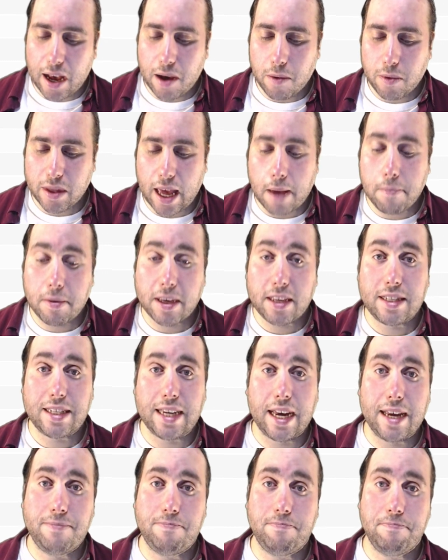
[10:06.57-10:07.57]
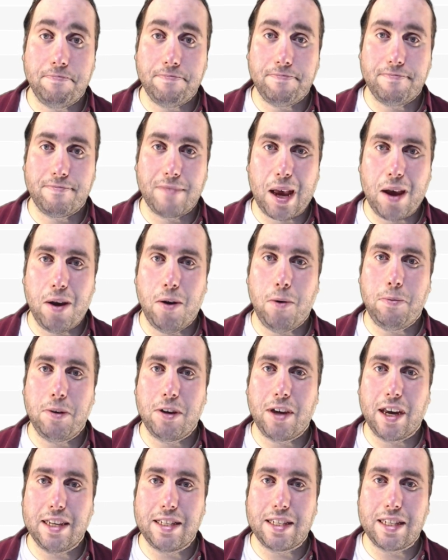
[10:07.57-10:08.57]
With that being said, I hope you
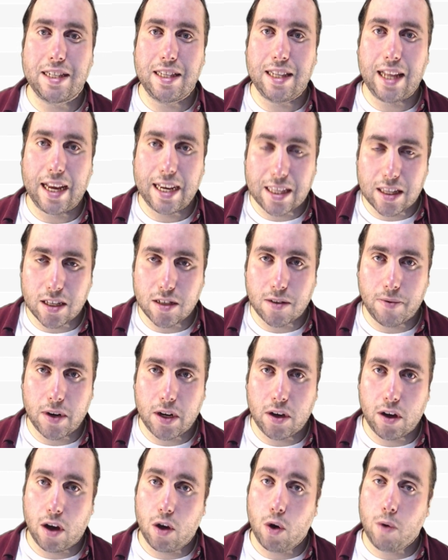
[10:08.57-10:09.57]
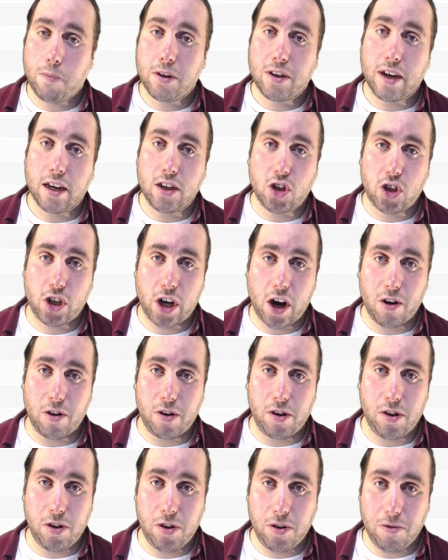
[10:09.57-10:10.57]
guys like this video. I hope you guys
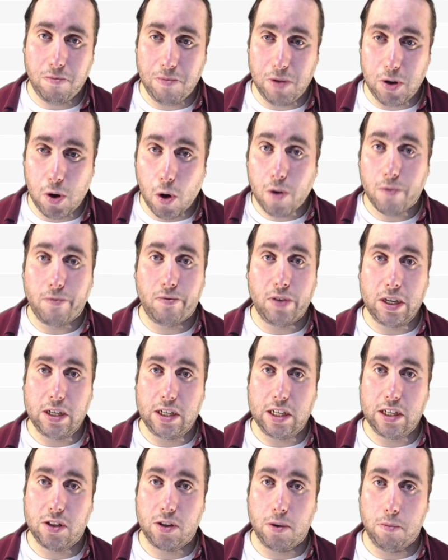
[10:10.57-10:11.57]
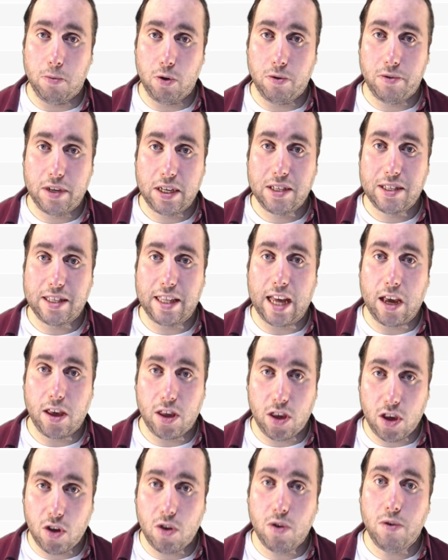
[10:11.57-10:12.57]
share your Vin Diesel movies
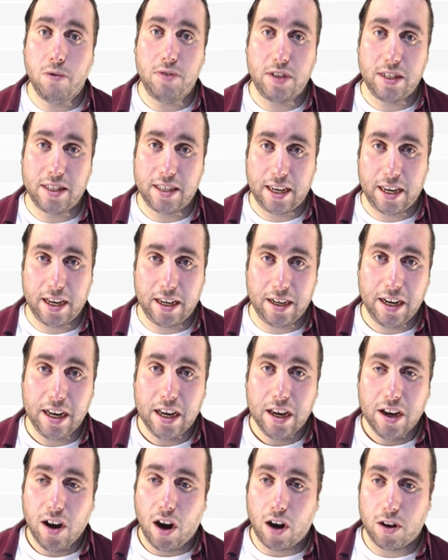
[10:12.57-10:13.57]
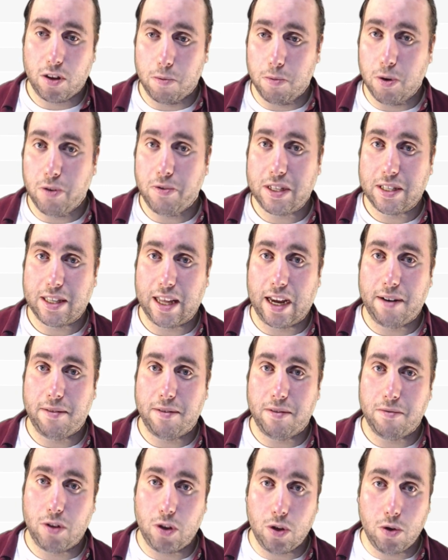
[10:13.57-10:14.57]
that you've seen. Are there movies
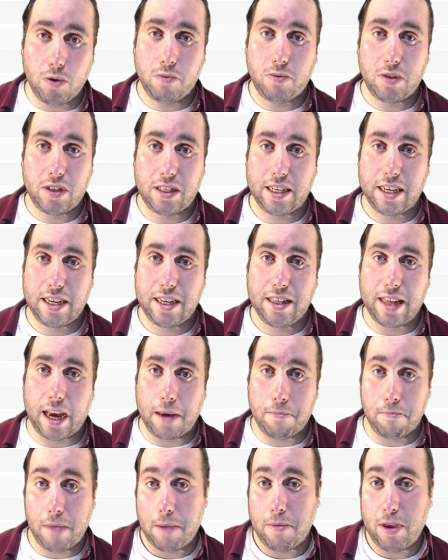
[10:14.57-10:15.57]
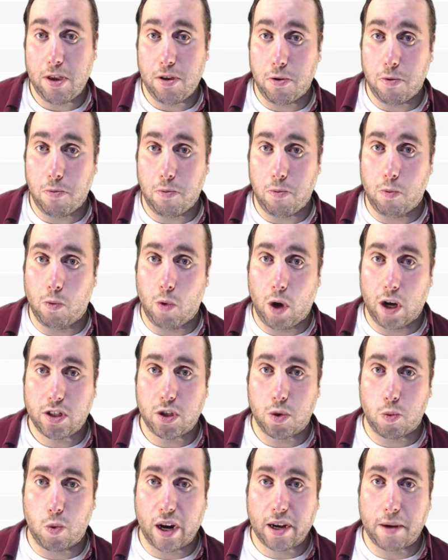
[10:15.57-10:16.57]
that you've seen that maybe you want
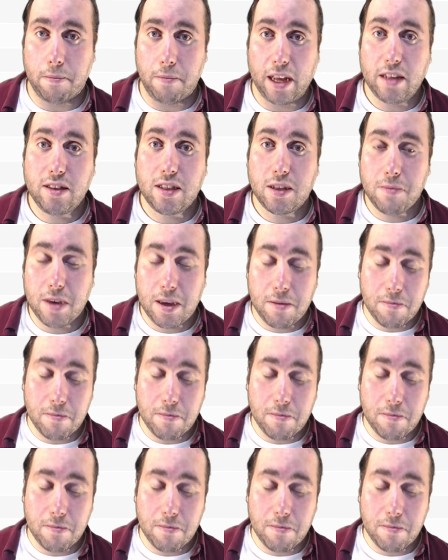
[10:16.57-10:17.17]
to recommend to me?